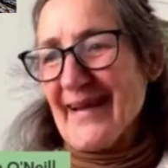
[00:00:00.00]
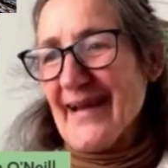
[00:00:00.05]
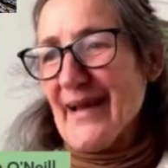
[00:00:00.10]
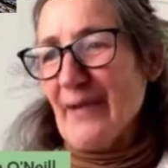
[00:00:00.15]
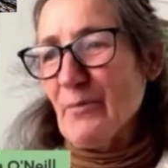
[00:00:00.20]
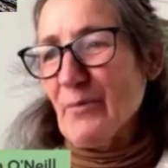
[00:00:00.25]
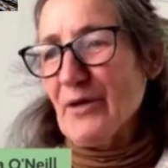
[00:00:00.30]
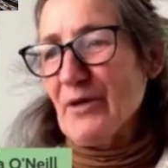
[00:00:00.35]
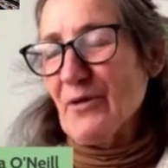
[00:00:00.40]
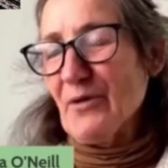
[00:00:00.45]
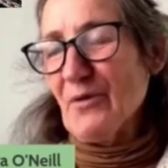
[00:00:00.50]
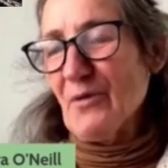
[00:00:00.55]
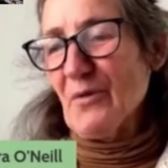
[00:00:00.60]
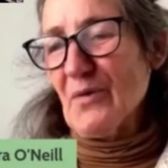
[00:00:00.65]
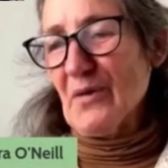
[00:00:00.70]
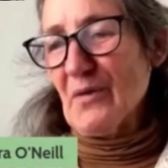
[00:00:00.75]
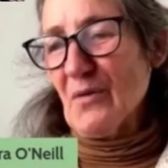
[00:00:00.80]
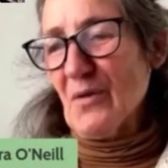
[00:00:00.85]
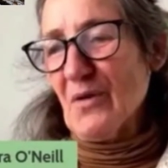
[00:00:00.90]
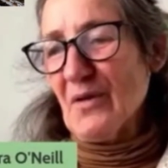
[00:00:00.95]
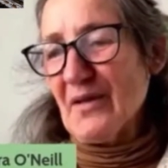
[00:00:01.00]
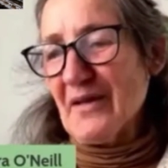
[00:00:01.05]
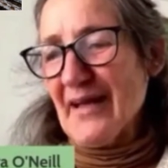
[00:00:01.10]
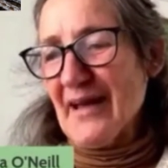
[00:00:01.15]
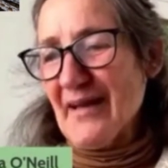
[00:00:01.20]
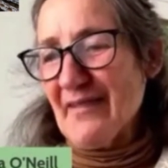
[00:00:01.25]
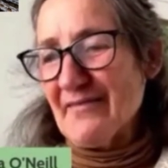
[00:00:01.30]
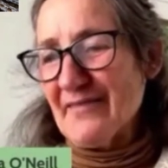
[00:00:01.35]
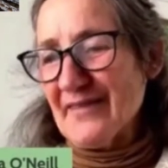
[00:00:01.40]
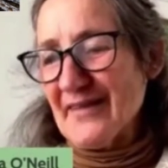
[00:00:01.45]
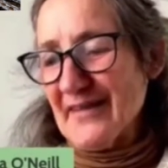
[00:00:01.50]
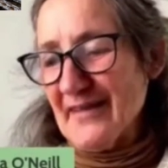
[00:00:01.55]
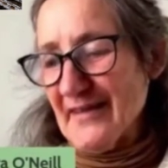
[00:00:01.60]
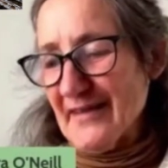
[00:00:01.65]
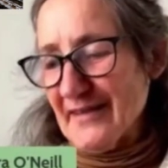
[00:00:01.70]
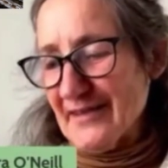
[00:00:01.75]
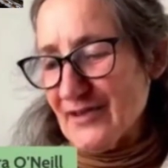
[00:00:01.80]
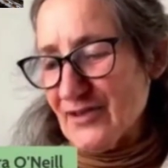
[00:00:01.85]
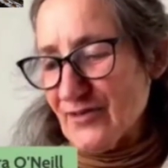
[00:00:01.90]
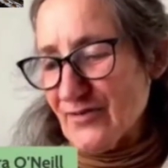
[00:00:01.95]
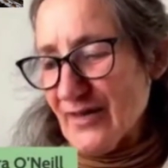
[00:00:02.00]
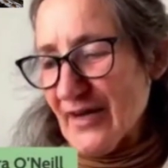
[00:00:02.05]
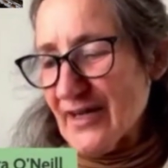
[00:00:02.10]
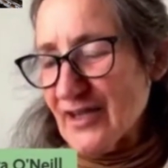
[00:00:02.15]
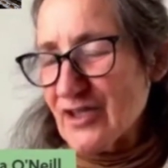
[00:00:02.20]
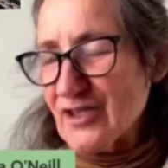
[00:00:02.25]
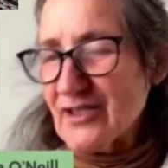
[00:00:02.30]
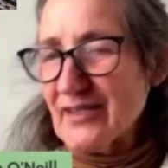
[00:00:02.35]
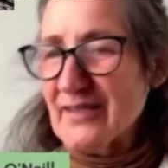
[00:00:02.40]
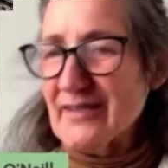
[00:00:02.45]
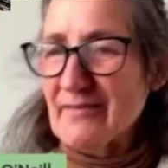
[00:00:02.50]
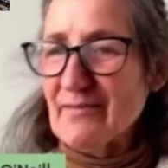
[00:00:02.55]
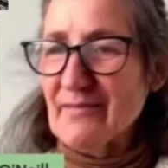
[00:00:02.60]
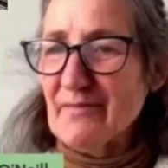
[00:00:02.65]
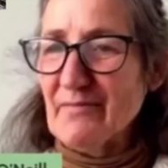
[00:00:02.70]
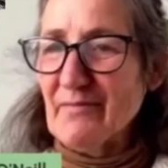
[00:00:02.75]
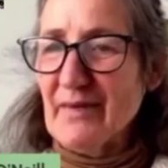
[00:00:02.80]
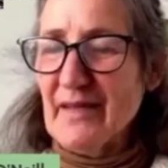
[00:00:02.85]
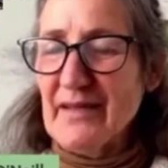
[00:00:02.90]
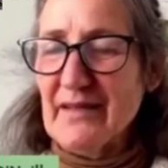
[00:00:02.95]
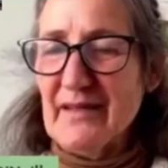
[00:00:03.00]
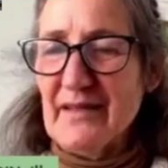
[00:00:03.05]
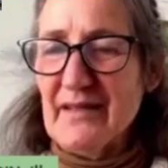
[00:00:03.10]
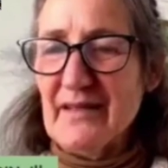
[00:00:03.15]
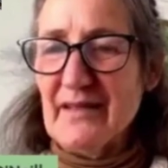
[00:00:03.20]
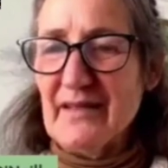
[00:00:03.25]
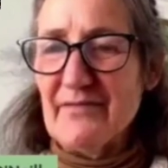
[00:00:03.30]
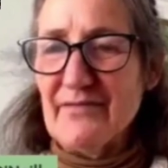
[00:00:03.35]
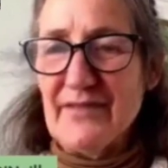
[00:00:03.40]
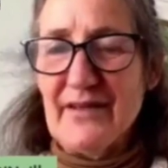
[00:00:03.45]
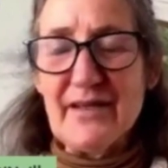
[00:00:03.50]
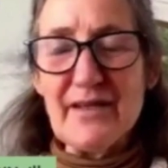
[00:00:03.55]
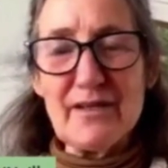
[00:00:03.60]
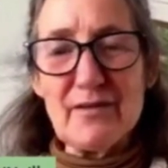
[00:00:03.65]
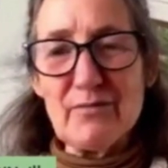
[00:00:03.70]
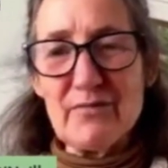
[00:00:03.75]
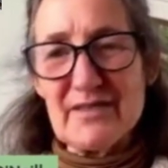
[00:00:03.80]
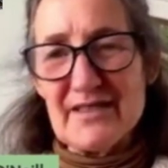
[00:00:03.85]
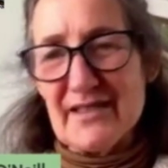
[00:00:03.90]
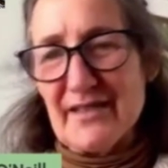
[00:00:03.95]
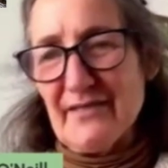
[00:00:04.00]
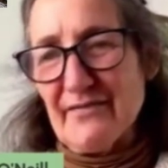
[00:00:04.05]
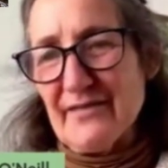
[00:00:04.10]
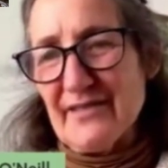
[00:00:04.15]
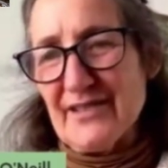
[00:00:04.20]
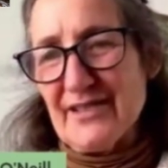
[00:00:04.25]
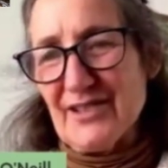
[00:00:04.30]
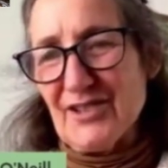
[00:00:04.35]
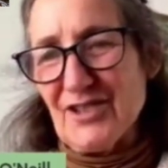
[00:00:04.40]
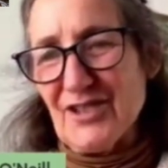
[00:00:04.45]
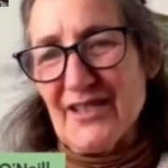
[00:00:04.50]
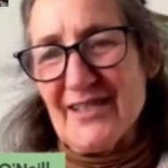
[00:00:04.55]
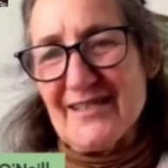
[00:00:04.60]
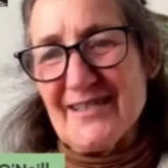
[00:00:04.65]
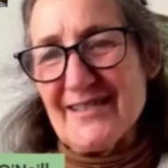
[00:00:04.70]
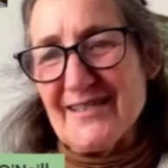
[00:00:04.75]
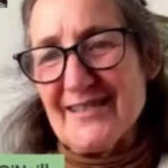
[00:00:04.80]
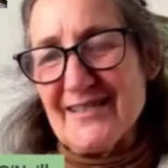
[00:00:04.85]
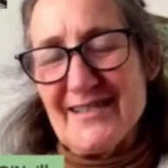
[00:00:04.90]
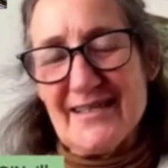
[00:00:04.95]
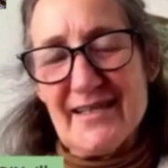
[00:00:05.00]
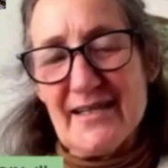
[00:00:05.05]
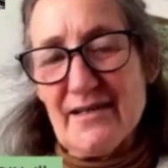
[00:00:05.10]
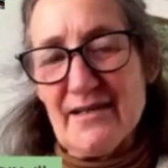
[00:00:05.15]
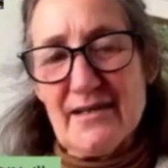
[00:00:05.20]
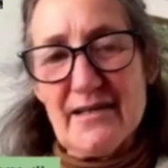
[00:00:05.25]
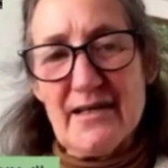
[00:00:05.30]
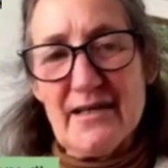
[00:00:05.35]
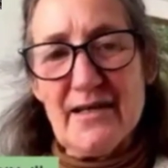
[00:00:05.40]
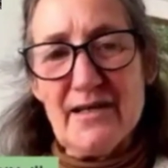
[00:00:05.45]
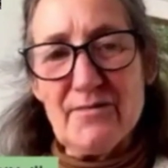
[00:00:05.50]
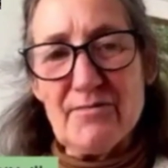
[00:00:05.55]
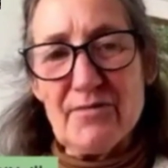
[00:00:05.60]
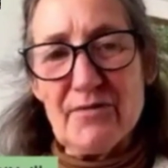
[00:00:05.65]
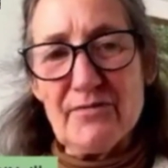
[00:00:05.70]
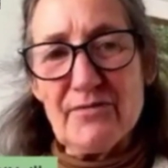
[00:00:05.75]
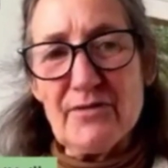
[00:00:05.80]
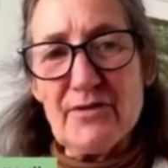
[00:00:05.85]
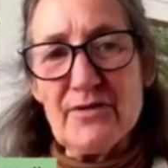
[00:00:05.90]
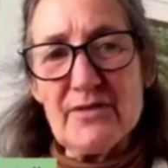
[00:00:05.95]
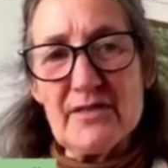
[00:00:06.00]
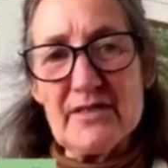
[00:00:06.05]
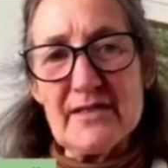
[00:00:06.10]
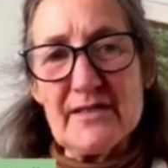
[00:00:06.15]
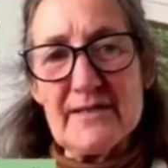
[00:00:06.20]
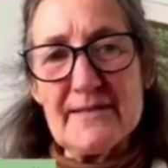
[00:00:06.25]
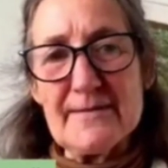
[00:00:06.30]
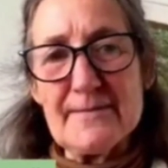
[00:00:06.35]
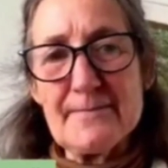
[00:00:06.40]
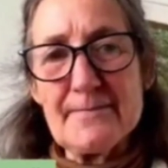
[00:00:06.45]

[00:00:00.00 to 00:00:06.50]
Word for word: And we all all have the illustration when the vinegar was given to Jesus, he, he refused it.